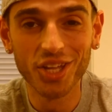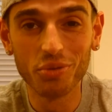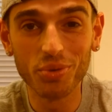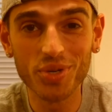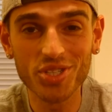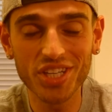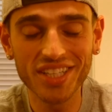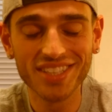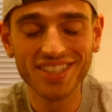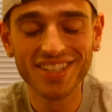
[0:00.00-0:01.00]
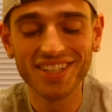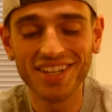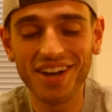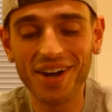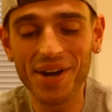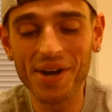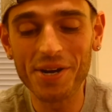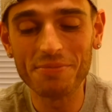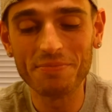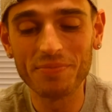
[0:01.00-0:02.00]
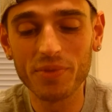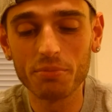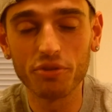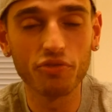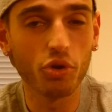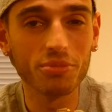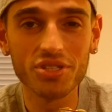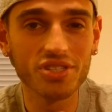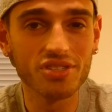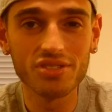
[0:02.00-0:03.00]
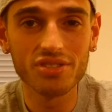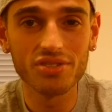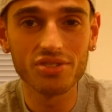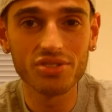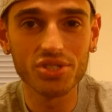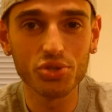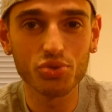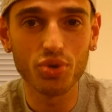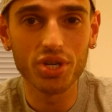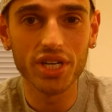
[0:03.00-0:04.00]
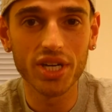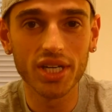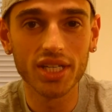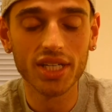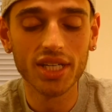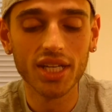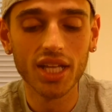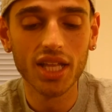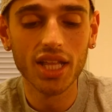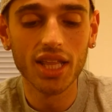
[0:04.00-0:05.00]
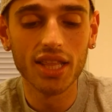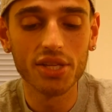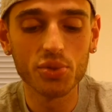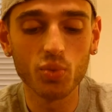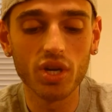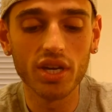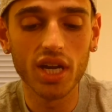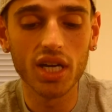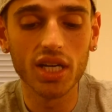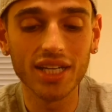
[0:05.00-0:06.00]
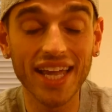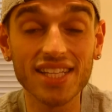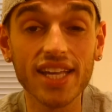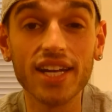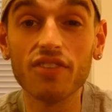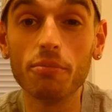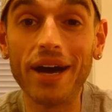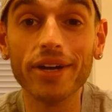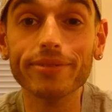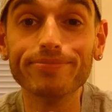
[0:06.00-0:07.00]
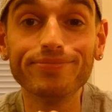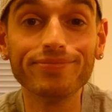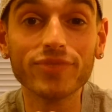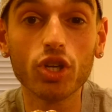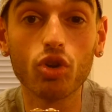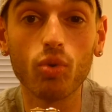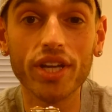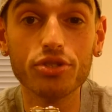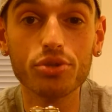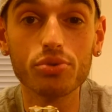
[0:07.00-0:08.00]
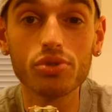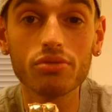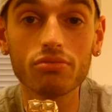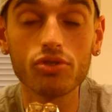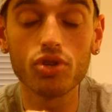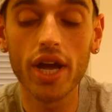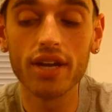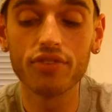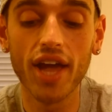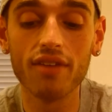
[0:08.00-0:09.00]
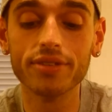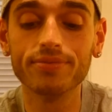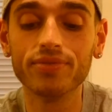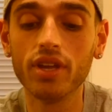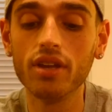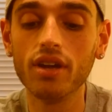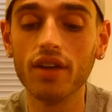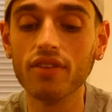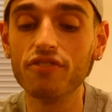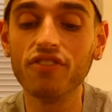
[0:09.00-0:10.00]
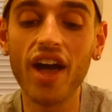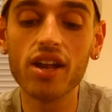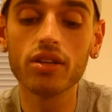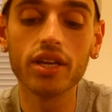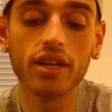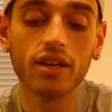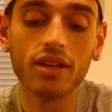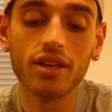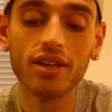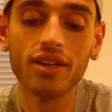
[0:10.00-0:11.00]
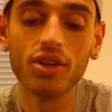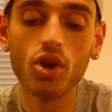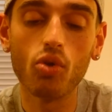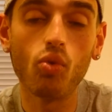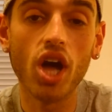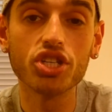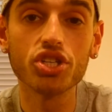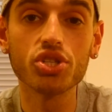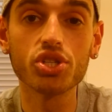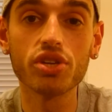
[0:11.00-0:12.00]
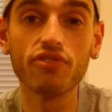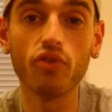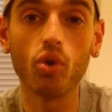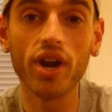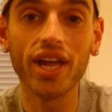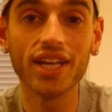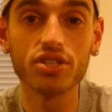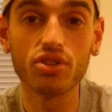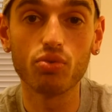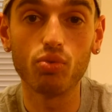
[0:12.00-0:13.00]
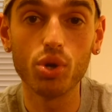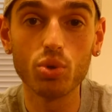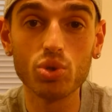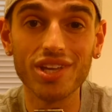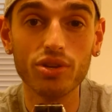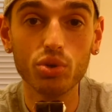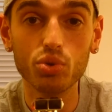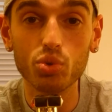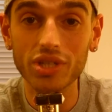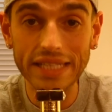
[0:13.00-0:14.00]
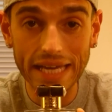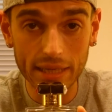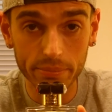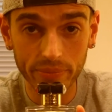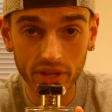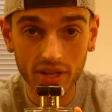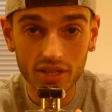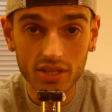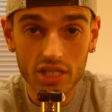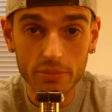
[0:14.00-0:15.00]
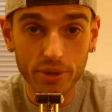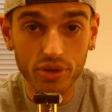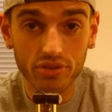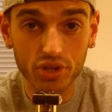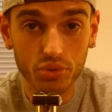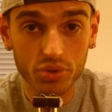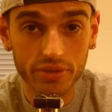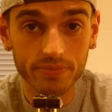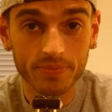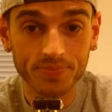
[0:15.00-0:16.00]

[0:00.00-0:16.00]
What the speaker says: bit risky. Performance is just extraordinary. This one, can't say enough about it. Great juice. Try it if you haven't. And then finally, Raja's foray into the rose and oud game, Spirit of the Union.